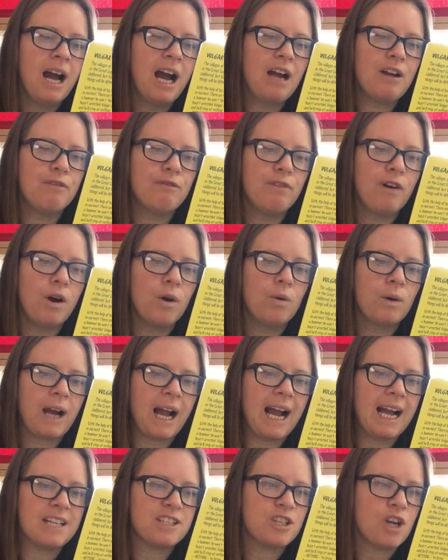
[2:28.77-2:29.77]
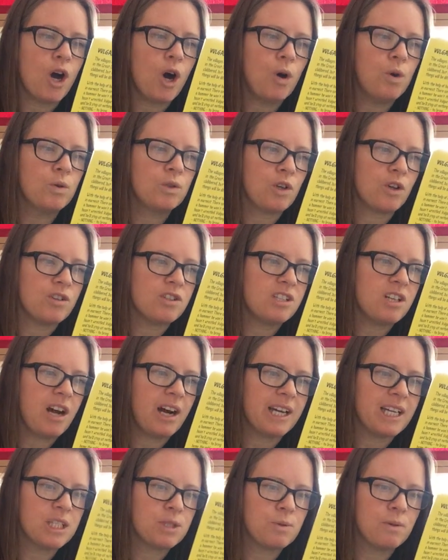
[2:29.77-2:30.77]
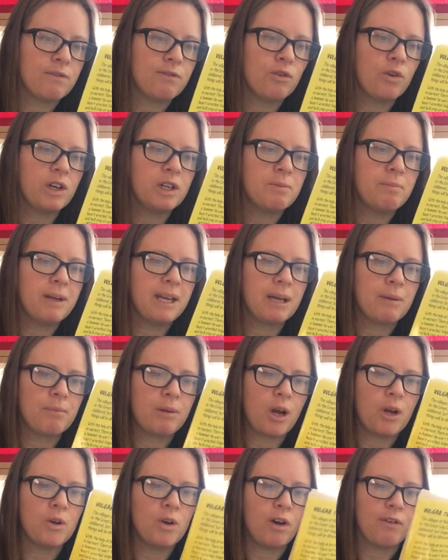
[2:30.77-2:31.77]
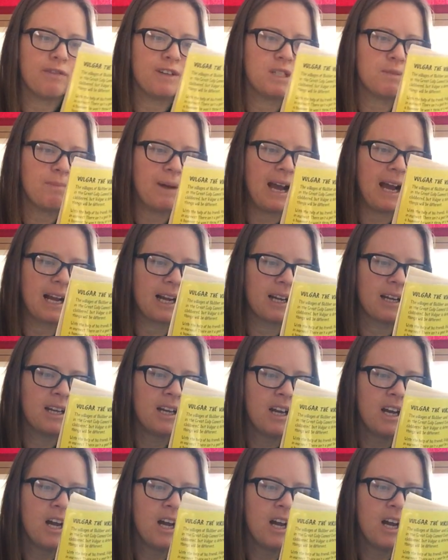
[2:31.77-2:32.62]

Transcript: and Vulgar had to hold on tight to avoid being blown off its back.